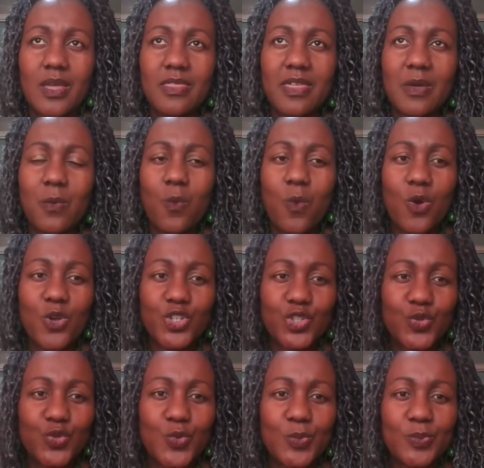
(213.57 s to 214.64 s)
the
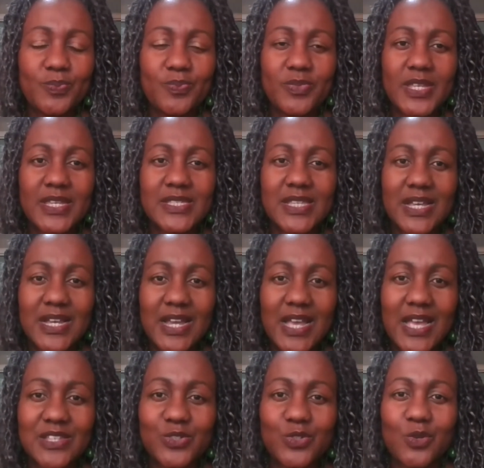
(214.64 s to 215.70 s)
washroom is a
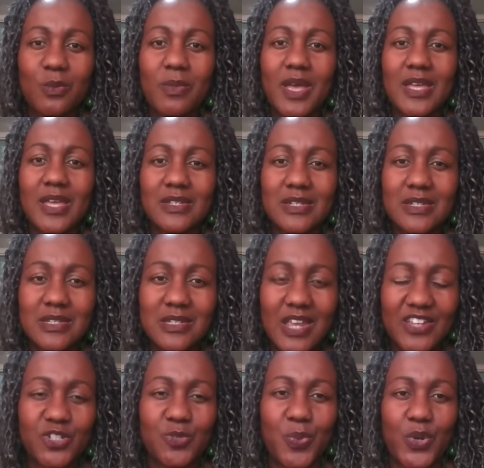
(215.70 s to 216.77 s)
customer
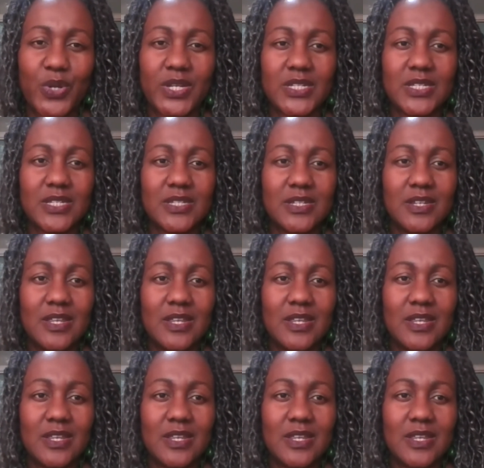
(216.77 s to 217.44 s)
touch point.